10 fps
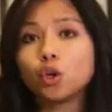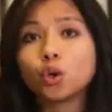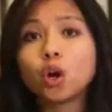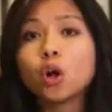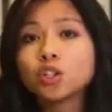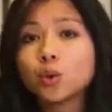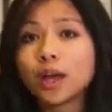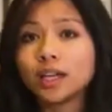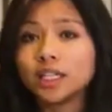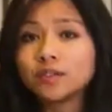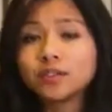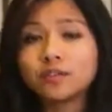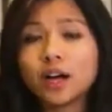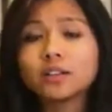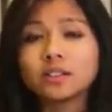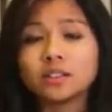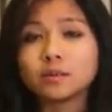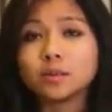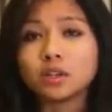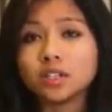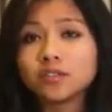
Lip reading: You can also add different file systems on